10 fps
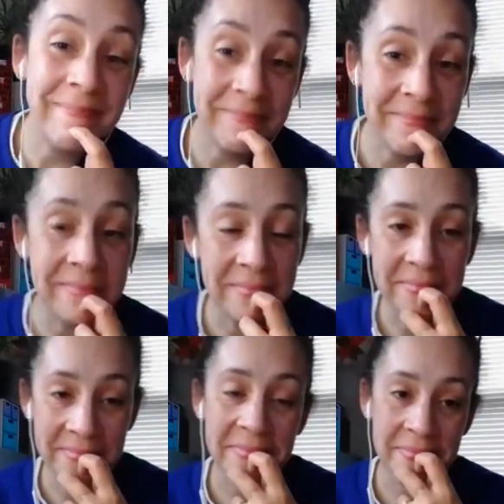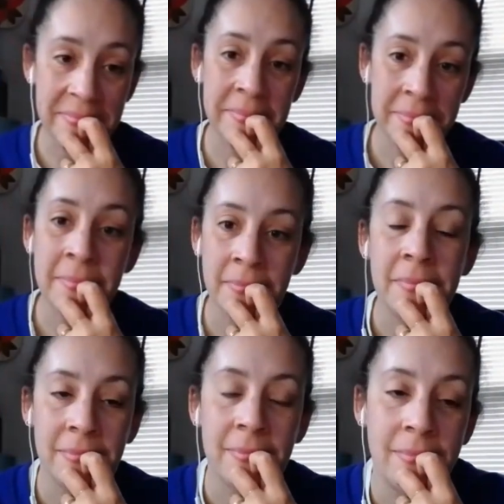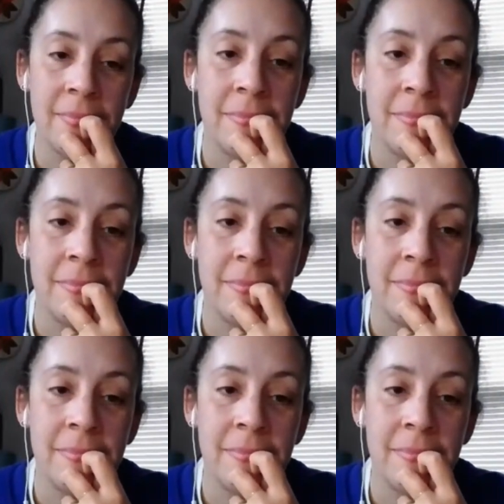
kids on different teams